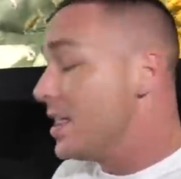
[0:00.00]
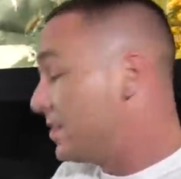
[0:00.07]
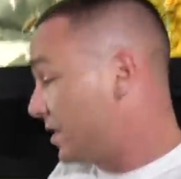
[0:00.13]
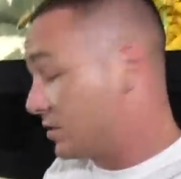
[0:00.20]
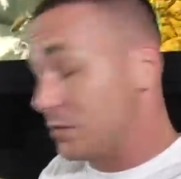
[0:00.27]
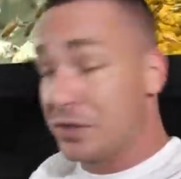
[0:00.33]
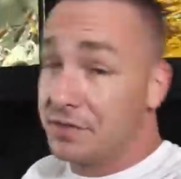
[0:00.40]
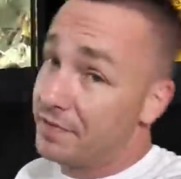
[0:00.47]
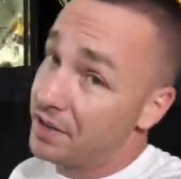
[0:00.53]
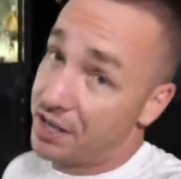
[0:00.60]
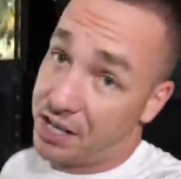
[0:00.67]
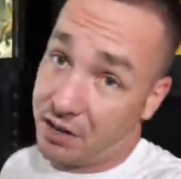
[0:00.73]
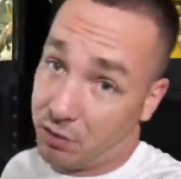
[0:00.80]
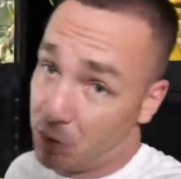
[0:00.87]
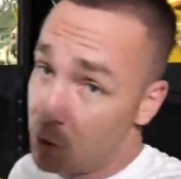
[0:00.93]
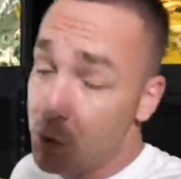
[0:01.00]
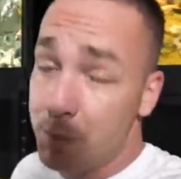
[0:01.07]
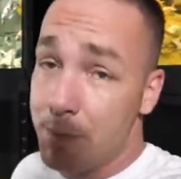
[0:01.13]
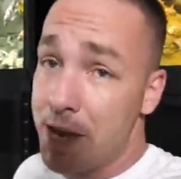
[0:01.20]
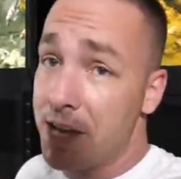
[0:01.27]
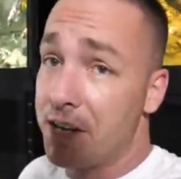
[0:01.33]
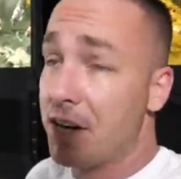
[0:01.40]
This is a very
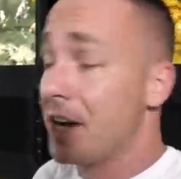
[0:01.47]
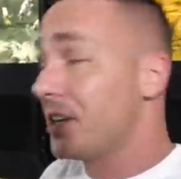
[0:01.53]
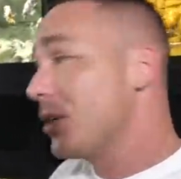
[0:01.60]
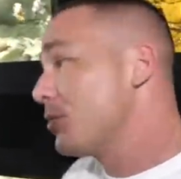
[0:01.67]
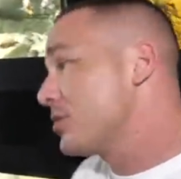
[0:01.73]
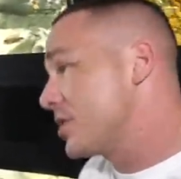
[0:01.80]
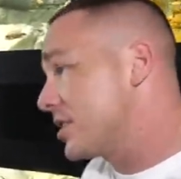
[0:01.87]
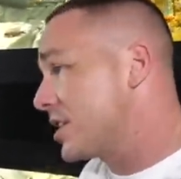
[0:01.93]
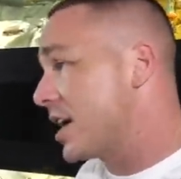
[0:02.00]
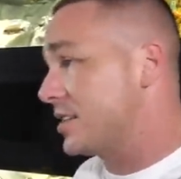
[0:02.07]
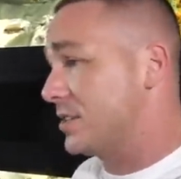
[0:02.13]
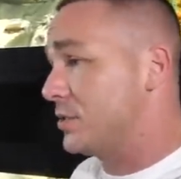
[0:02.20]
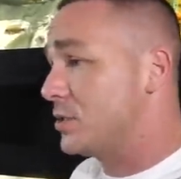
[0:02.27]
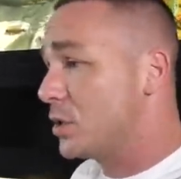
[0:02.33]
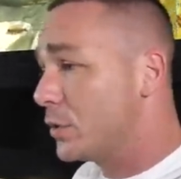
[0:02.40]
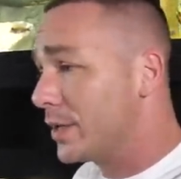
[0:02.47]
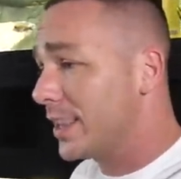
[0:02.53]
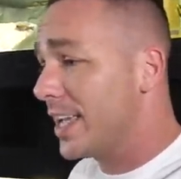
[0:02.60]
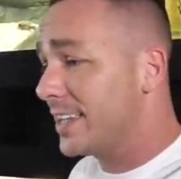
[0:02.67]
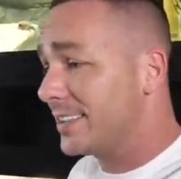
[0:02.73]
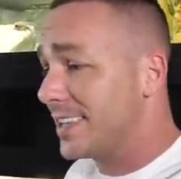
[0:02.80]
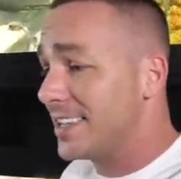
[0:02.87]
crude manner. I don't suggest you do it
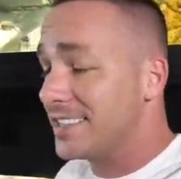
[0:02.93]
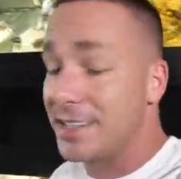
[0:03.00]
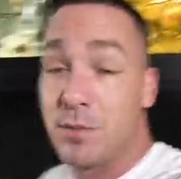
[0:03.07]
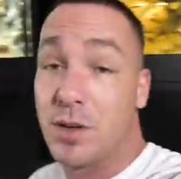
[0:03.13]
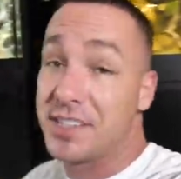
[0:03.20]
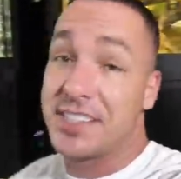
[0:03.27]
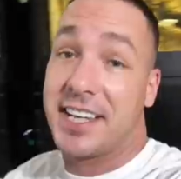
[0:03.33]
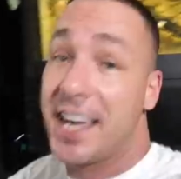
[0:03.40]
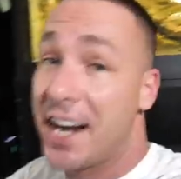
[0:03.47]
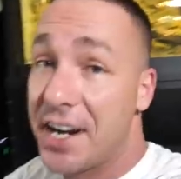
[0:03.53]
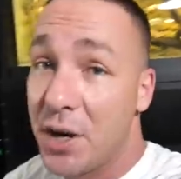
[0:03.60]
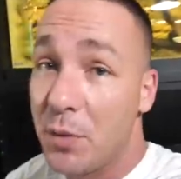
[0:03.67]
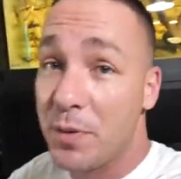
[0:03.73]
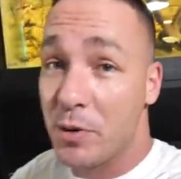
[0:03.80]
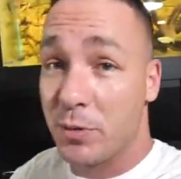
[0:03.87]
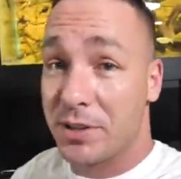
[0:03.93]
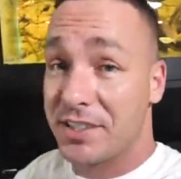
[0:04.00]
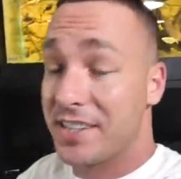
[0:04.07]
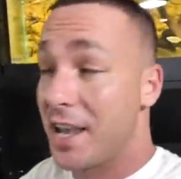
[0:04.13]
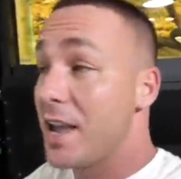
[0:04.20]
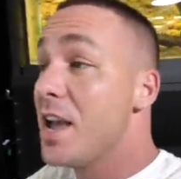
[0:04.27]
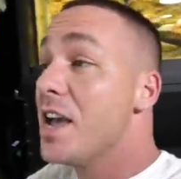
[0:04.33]
like this. And once again, I know people are gonna
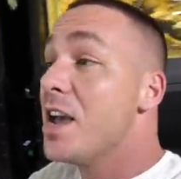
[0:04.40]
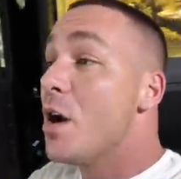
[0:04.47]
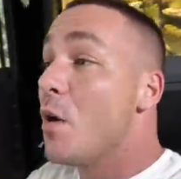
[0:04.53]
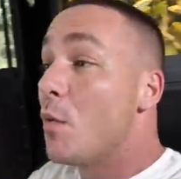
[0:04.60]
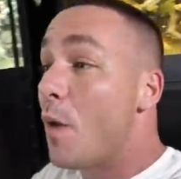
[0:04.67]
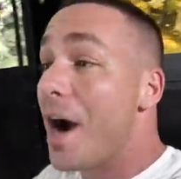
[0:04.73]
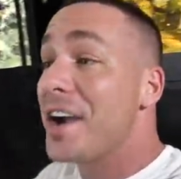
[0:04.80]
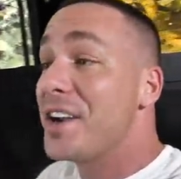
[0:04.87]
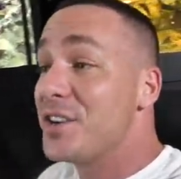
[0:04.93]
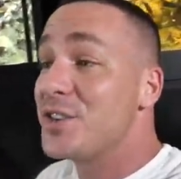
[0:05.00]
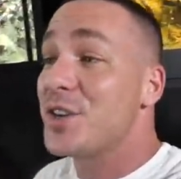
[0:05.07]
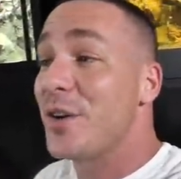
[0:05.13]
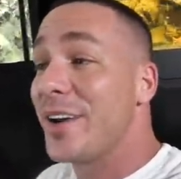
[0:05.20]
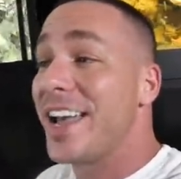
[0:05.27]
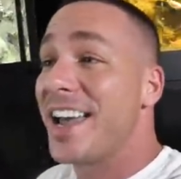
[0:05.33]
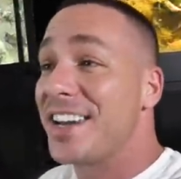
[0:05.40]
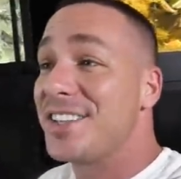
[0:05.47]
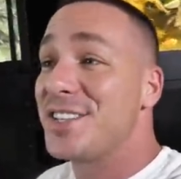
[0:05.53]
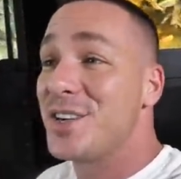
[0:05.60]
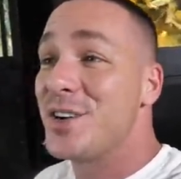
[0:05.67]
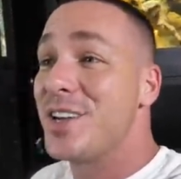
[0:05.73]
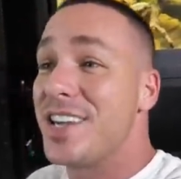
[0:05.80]
say, why are you showing how to
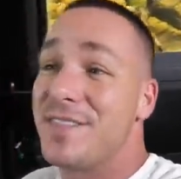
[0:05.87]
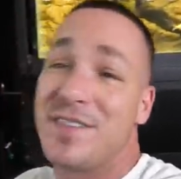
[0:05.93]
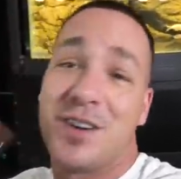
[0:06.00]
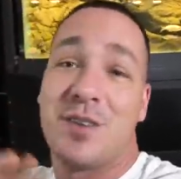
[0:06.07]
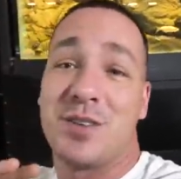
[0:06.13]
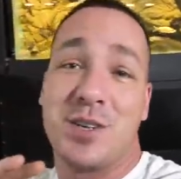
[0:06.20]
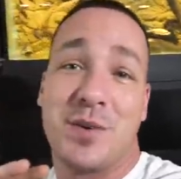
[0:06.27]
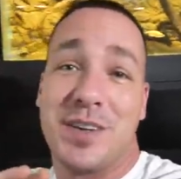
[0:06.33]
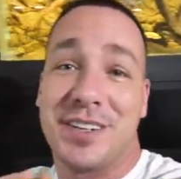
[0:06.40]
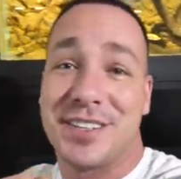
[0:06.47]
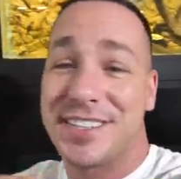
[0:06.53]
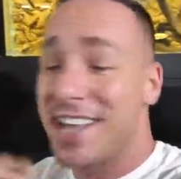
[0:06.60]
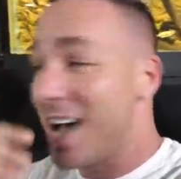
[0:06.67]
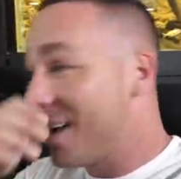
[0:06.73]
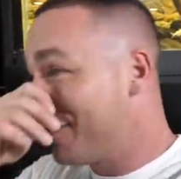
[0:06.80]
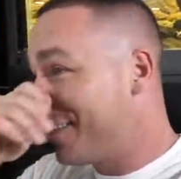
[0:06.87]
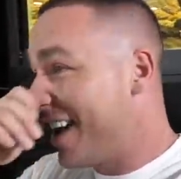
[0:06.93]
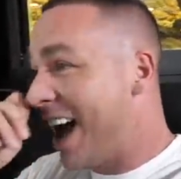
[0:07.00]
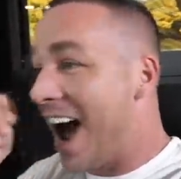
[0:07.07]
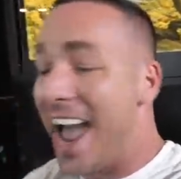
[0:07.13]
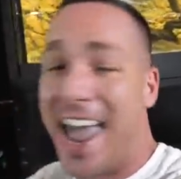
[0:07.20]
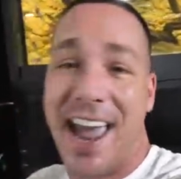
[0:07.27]
do it if you don't do it yourself?
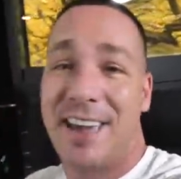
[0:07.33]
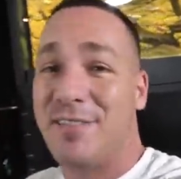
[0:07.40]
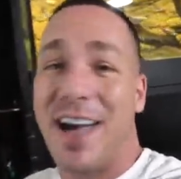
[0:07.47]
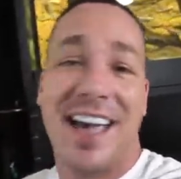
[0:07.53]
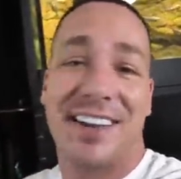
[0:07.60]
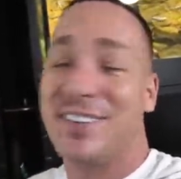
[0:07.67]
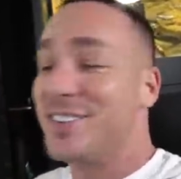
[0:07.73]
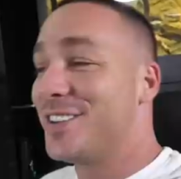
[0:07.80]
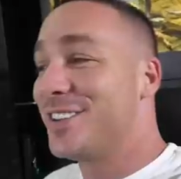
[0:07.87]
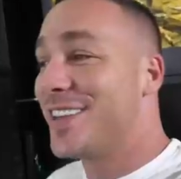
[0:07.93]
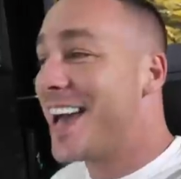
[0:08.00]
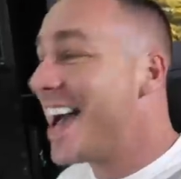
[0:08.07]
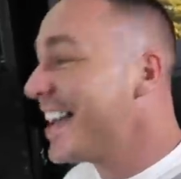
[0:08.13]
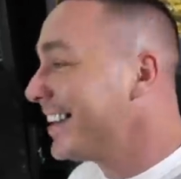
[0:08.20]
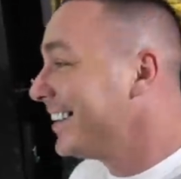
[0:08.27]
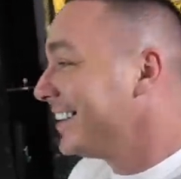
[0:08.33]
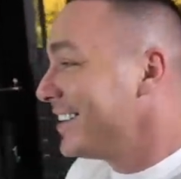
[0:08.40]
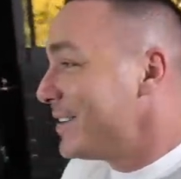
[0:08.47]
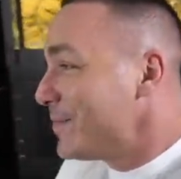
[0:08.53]
I hate that you do that.